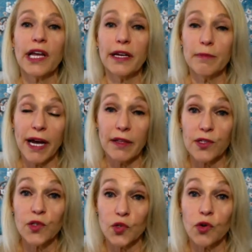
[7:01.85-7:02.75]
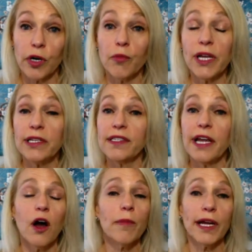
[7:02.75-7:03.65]
to say about this story? We could
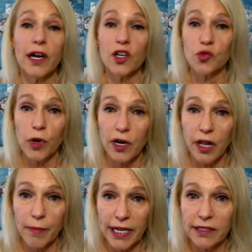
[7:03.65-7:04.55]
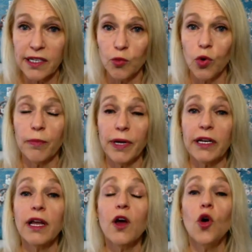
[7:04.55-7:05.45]
say, "Oh my gosh, what an amazing
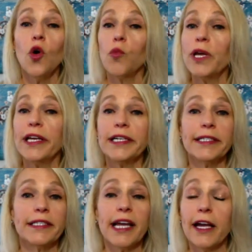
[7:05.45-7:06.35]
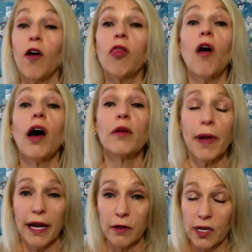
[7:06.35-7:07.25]
woman we could say a
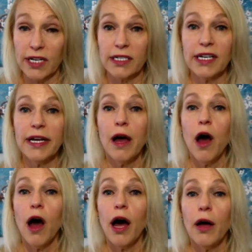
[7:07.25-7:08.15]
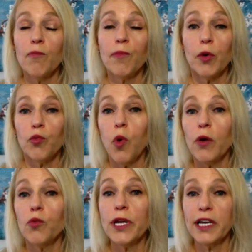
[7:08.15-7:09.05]
lot about it. Um, but
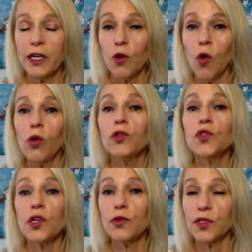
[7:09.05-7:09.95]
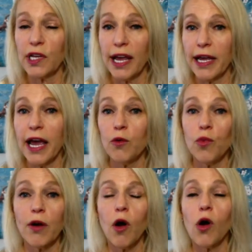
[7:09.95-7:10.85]
what we can also say,
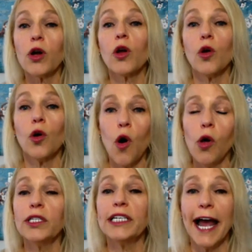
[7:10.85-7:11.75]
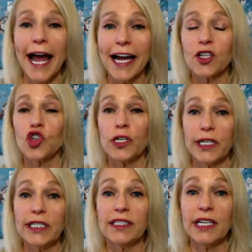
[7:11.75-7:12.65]
and where our call to
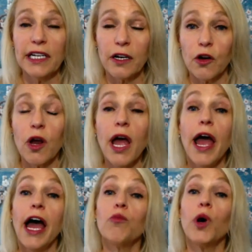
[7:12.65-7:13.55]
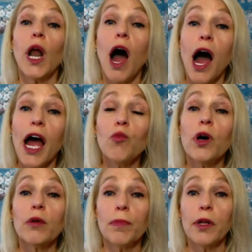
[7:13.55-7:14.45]
action is here, and what I
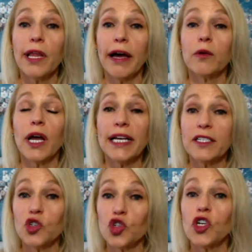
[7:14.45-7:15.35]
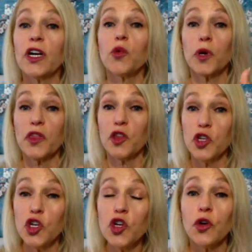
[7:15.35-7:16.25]
want to pull out and share with
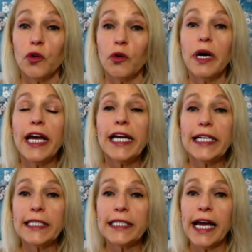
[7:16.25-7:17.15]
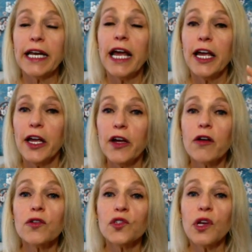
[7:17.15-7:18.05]
you is that
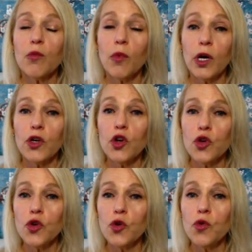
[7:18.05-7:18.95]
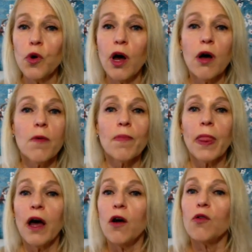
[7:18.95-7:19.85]
here's someone who
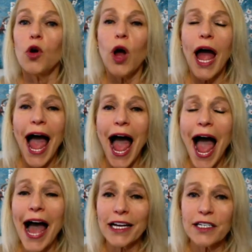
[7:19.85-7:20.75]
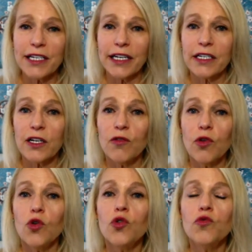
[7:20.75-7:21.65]
acted,
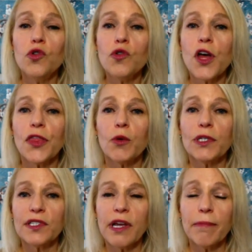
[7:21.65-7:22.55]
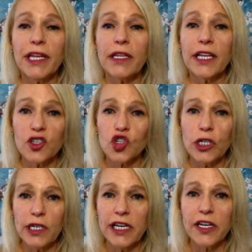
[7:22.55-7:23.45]
who knew that there was something that
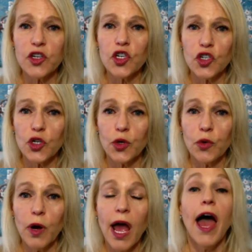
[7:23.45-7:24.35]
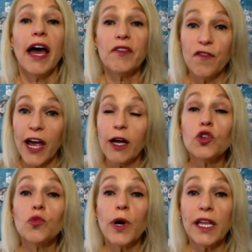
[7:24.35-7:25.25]
she needed to do, and
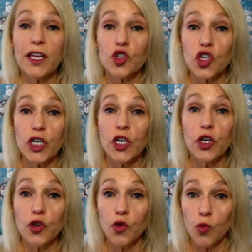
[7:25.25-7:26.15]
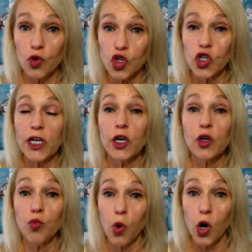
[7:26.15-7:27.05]
found a way that she could she
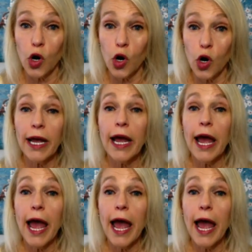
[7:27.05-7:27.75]
could work